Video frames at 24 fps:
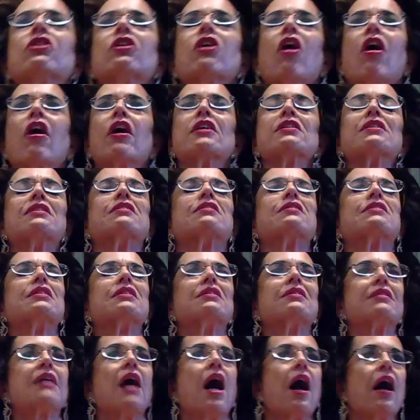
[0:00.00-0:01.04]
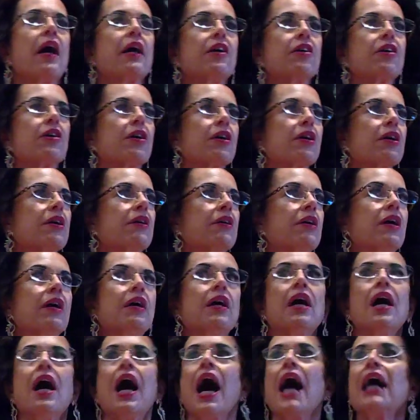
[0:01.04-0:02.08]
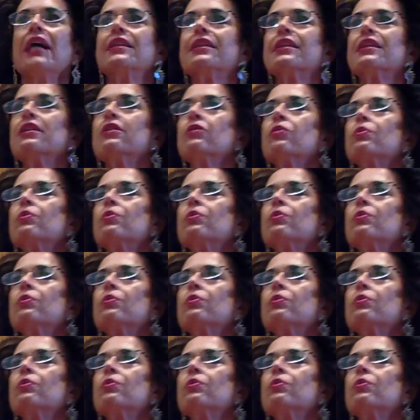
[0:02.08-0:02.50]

your heart's desire? I did